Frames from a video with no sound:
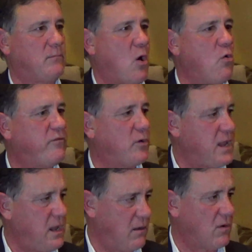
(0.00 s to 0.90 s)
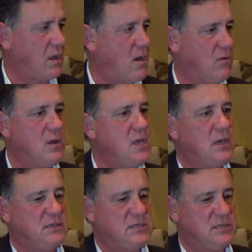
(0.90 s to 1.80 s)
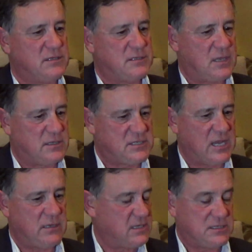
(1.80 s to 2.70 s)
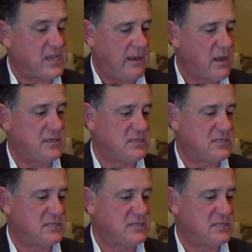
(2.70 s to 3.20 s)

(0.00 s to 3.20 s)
over a year ago to essentially say no